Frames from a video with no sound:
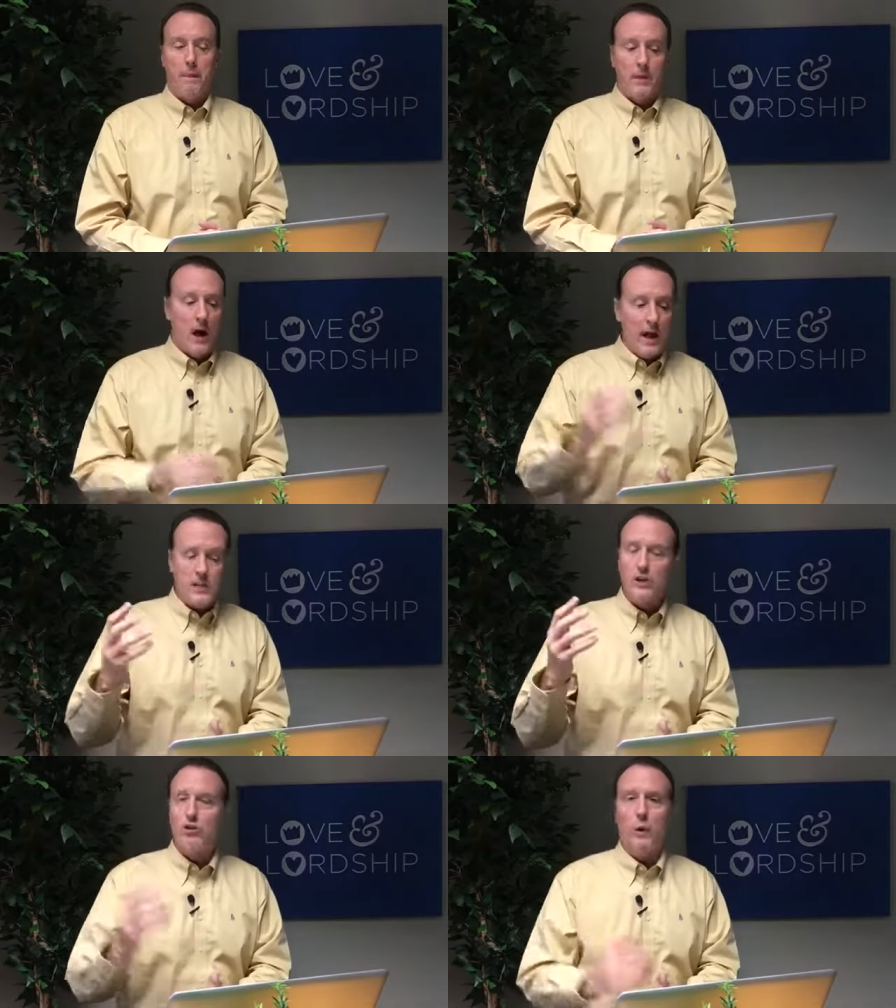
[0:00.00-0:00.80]
Now, I
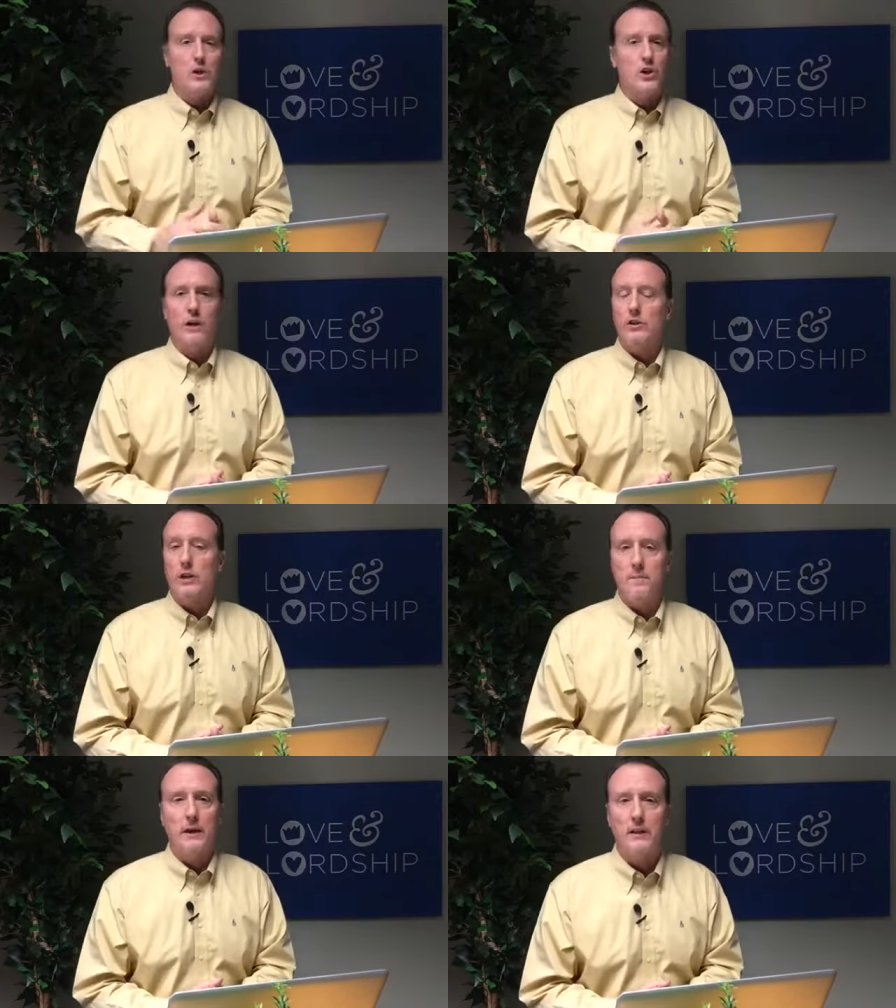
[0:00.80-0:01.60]
ask this question every
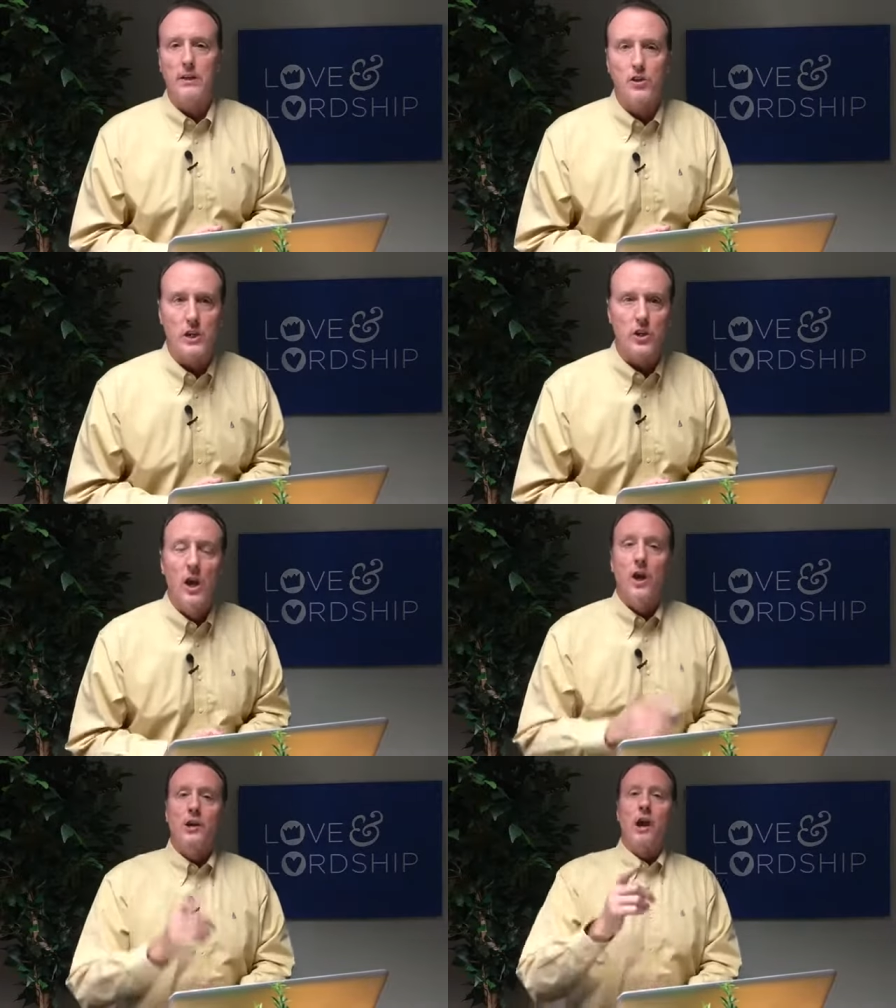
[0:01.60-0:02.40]
time I teach this.
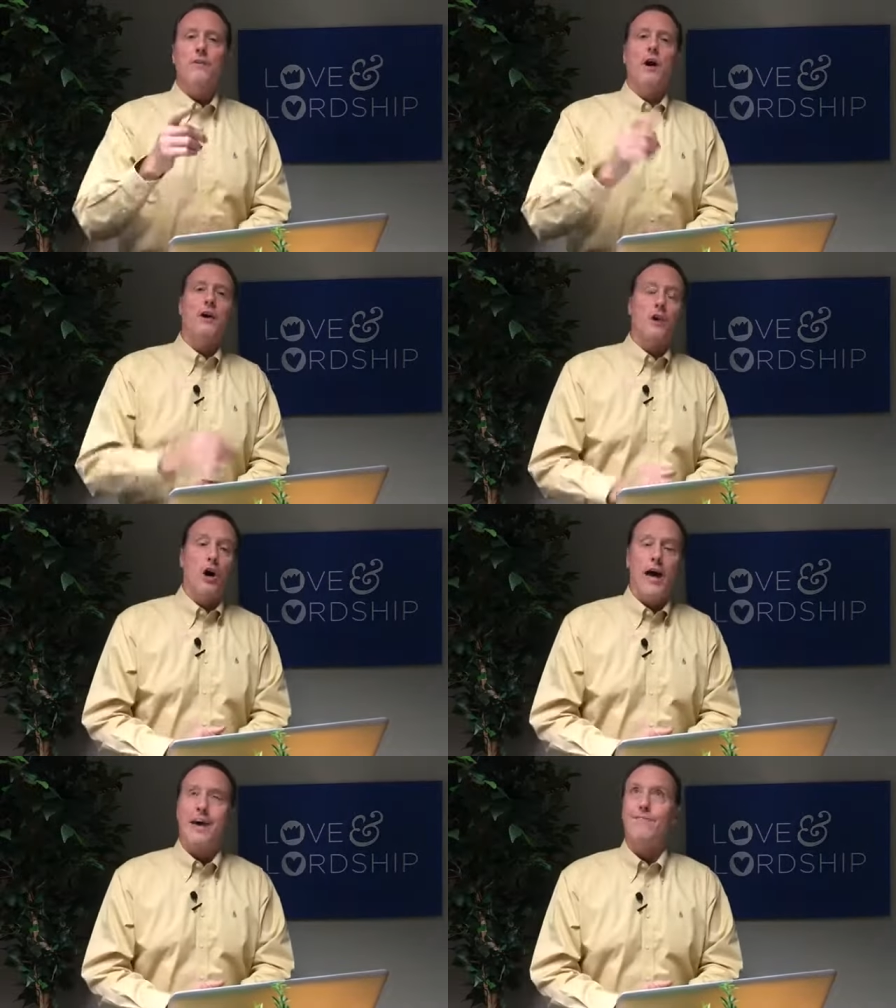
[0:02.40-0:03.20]
You ever have
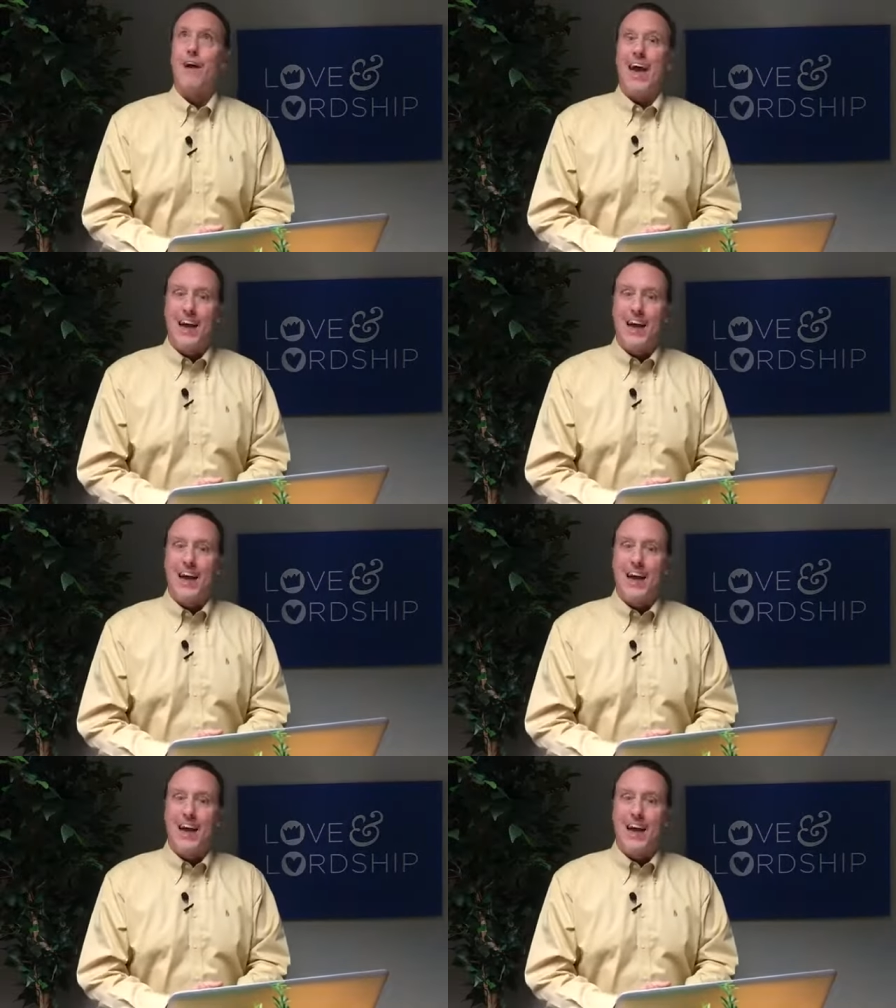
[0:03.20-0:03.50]
had,